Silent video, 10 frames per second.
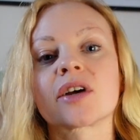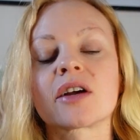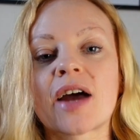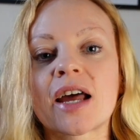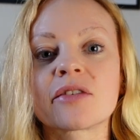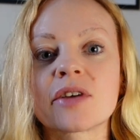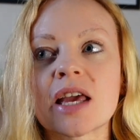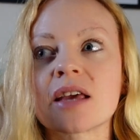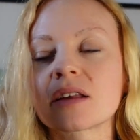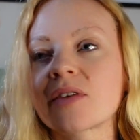I've had it for
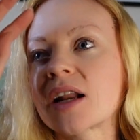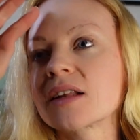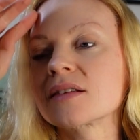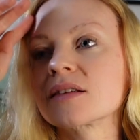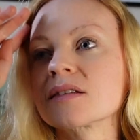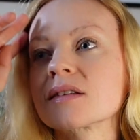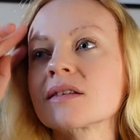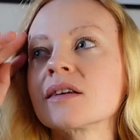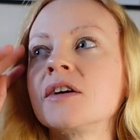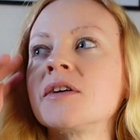years. I've had it
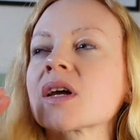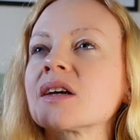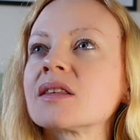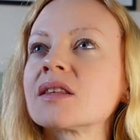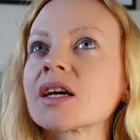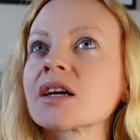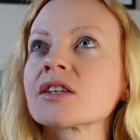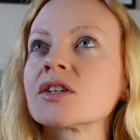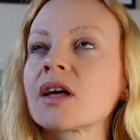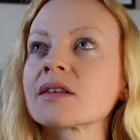since I think
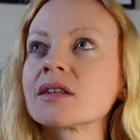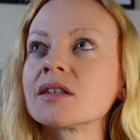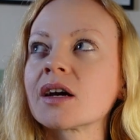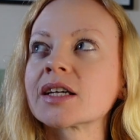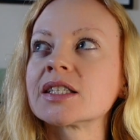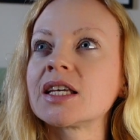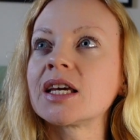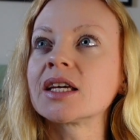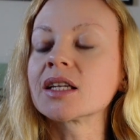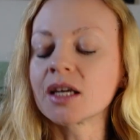
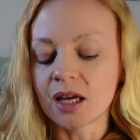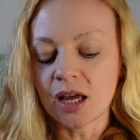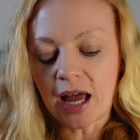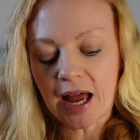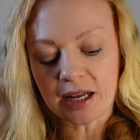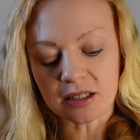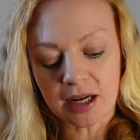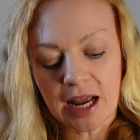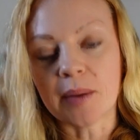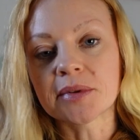2019, and
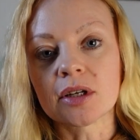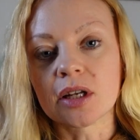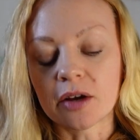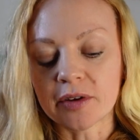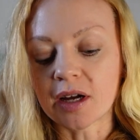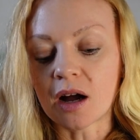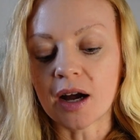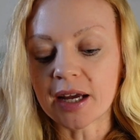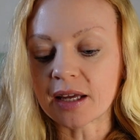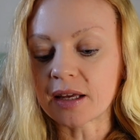I absolutely love it.
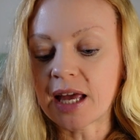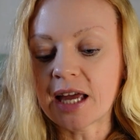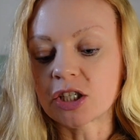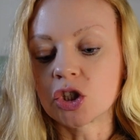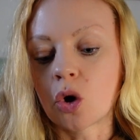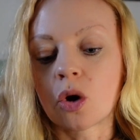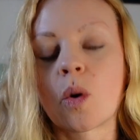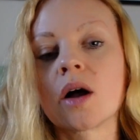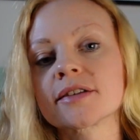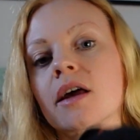I hit a dog
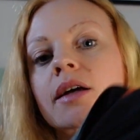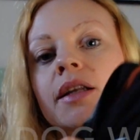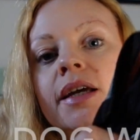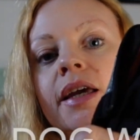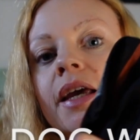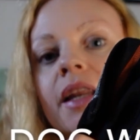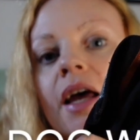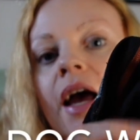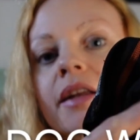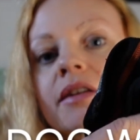while cycling in
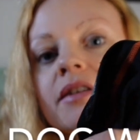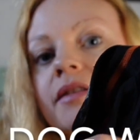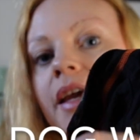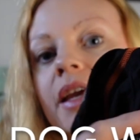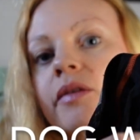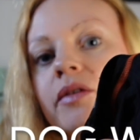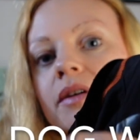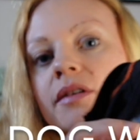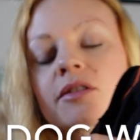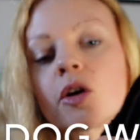it, and they
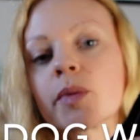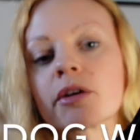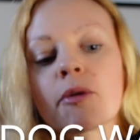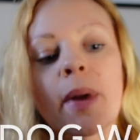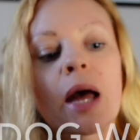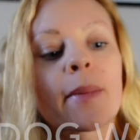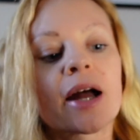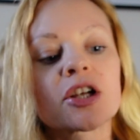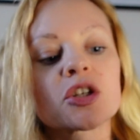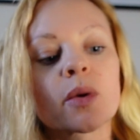even sold me a repair
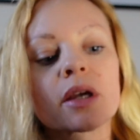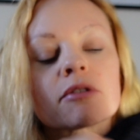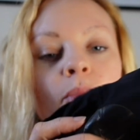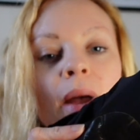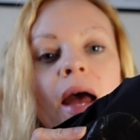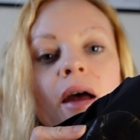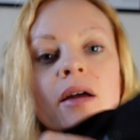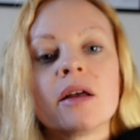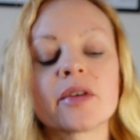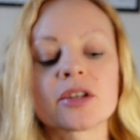patch so I could repair
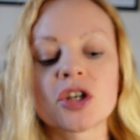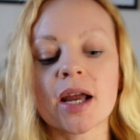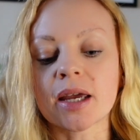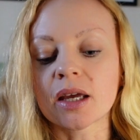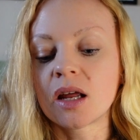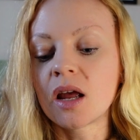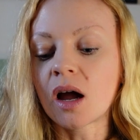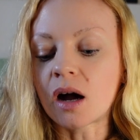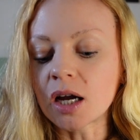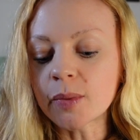this jacket.
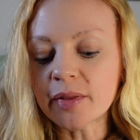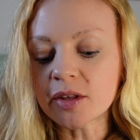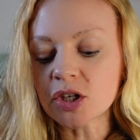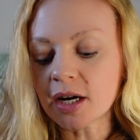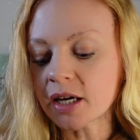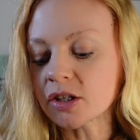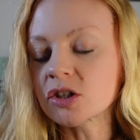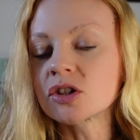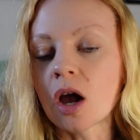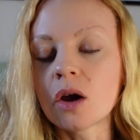I wear this jacket
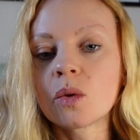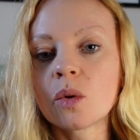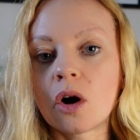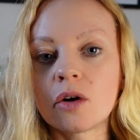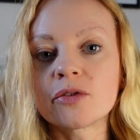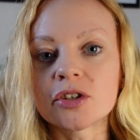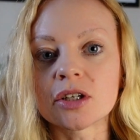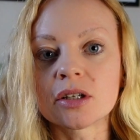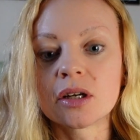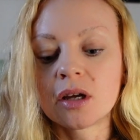so
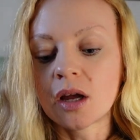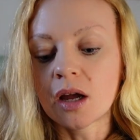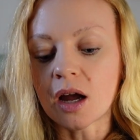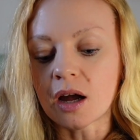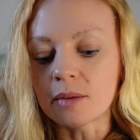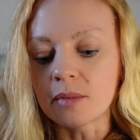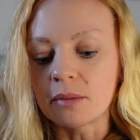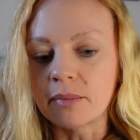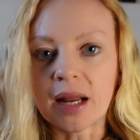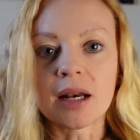often,
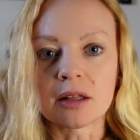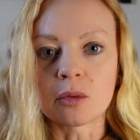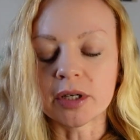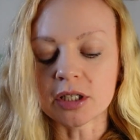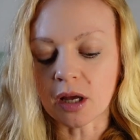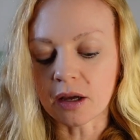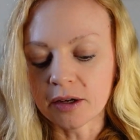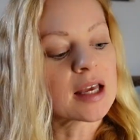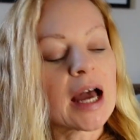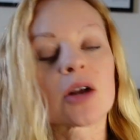mainly in the winter.
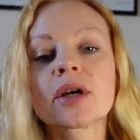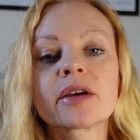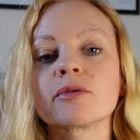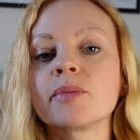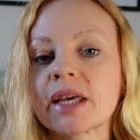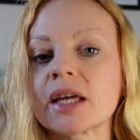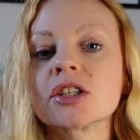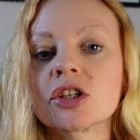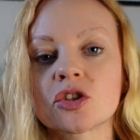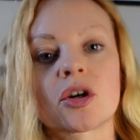Cannot even begin
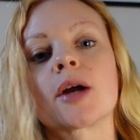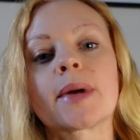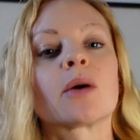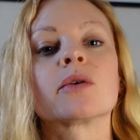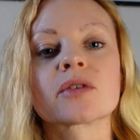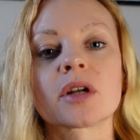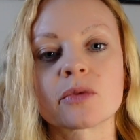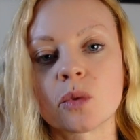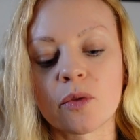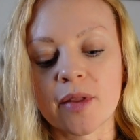to describe how often
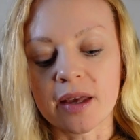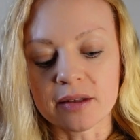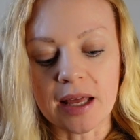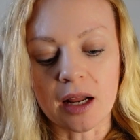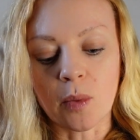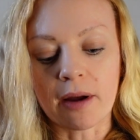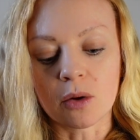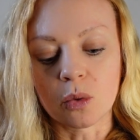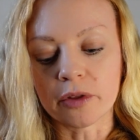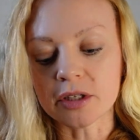I've worn this, and I wear
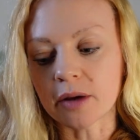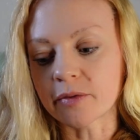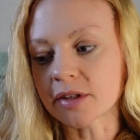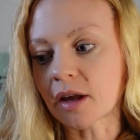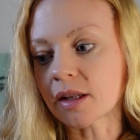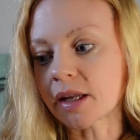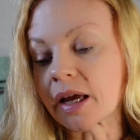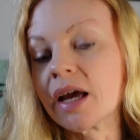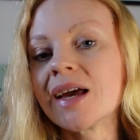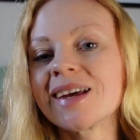it all the time for
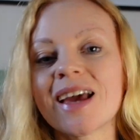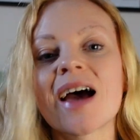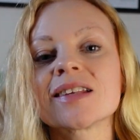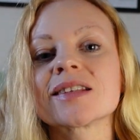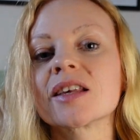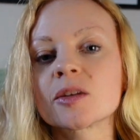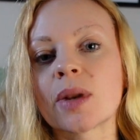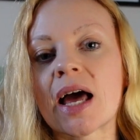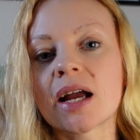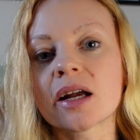cycling. Yes, it's
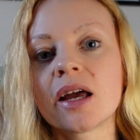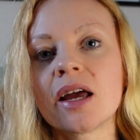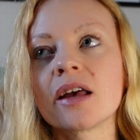black.